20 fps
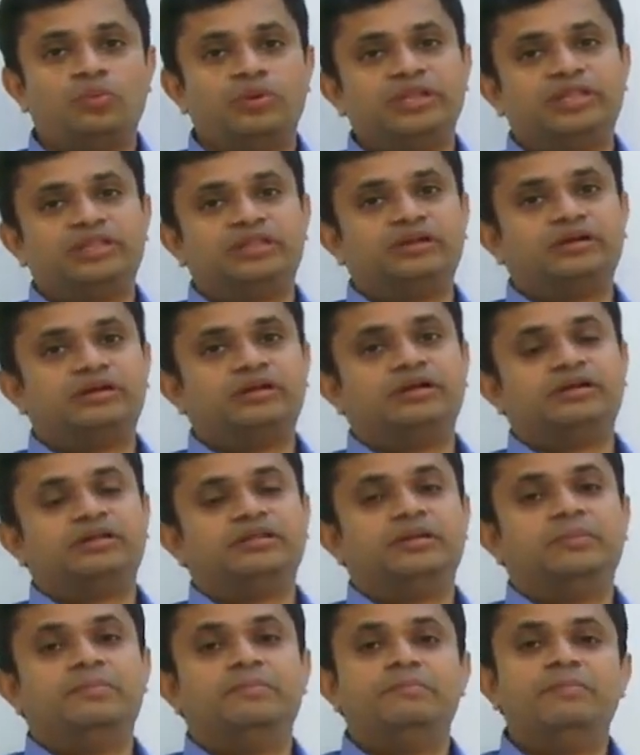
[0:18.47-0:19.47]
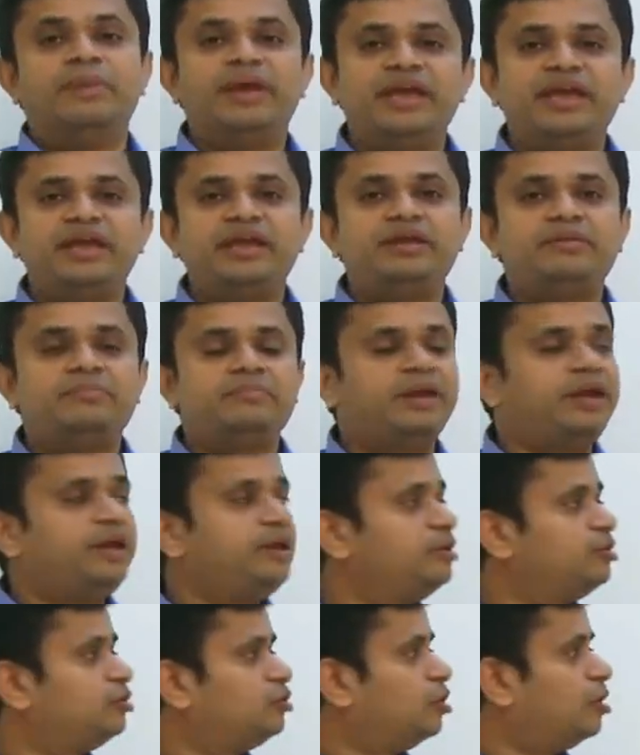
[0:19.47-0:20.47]
with the
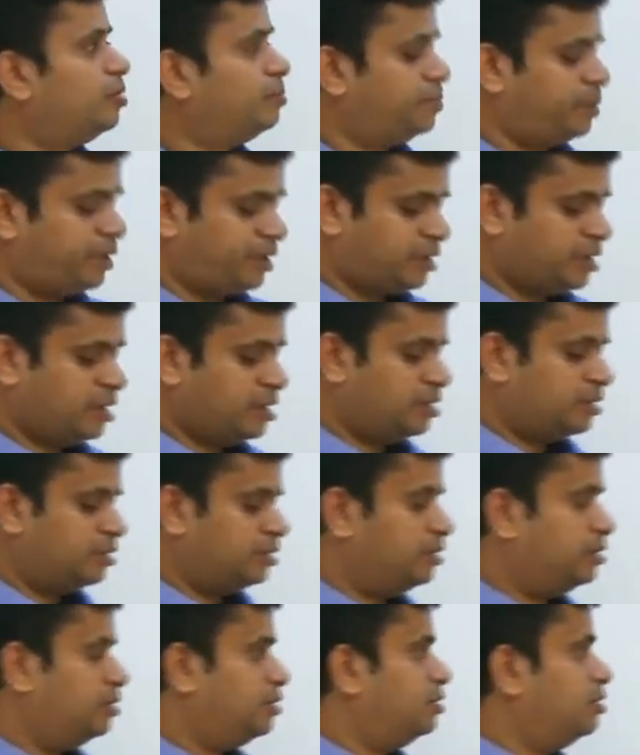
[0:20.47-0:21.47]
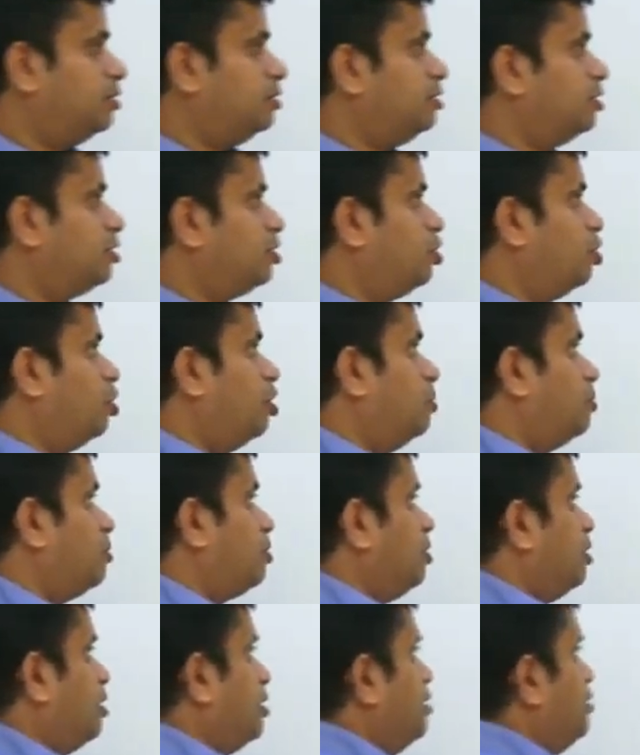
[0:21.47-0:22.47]
main topic, the
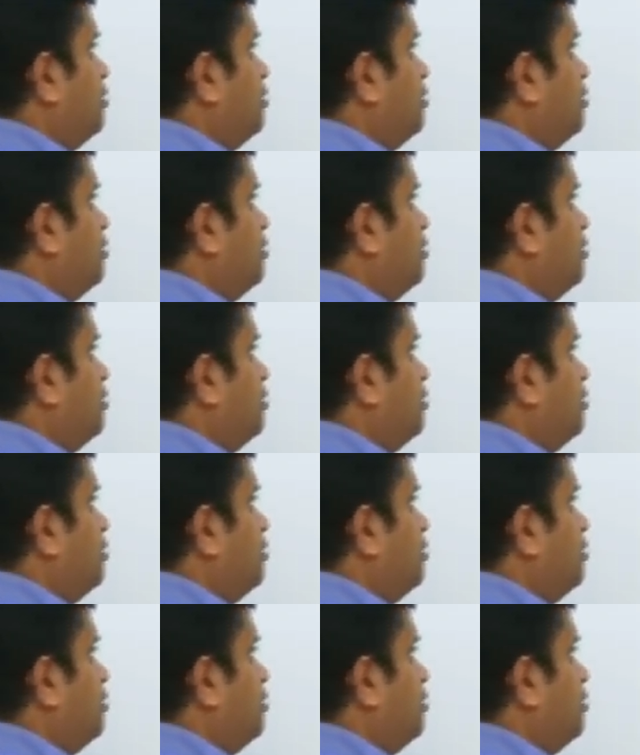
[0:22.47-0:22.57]
glomerular